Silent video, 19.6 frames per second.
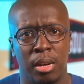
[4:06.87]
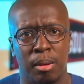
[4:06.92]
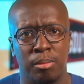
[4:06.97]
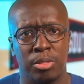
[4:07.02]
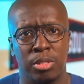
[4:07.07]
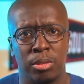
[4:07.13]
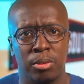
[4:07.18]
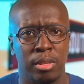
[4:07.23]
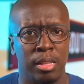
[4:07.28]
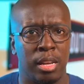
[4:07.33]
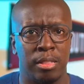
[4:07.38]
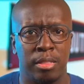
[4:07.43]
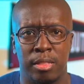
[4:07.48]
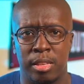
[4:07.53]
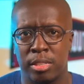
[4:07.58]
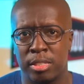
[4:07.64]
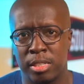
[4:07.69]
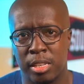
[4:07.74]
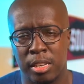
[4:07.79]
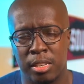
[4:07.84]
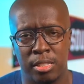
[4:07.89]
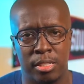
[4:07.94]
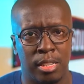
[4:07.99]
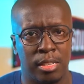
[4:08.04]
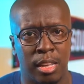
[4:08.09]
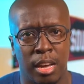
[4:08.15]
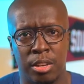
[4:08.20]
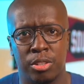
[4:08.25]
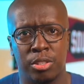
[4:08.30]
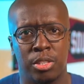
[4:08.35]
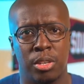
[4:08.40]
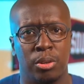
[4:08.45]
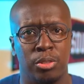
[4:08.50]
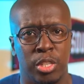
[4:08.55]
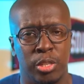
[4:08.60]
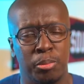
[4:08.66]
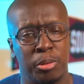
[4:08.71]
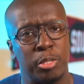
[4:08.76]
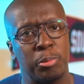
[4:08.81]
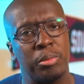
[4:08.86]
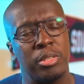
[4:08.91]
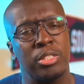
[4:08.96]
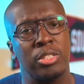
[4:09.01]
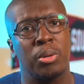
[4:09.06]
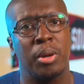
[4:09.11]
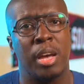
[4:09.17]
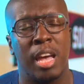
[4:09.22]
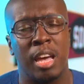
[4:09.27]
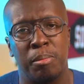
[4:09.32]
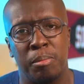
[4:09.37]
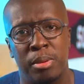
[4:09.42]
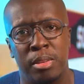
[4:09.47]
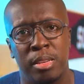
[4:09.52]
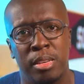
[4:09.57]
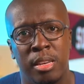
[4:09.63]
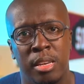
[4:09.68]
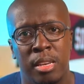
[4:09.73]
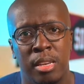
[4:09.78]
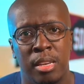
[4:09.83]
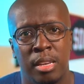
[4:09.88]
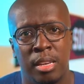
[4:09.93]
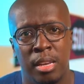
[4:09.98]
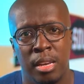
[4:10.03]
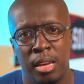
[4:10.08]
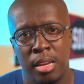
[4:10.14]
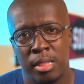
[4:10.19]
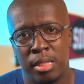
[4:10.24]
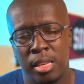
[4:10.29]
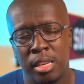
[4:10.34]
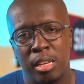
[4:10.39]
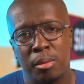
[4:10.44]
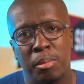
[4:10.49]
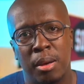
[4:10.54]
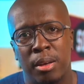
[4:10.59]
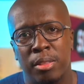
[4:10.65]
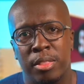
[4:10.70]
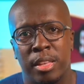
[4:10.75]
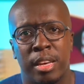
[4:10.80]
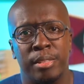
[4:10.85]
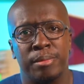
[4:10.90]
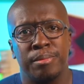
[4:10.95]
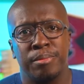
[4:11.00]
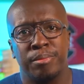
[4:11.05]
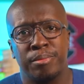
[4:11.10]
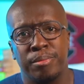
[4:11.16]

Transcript: I'm so glad their skin is a lighter tone. You must be so happy. Think about that.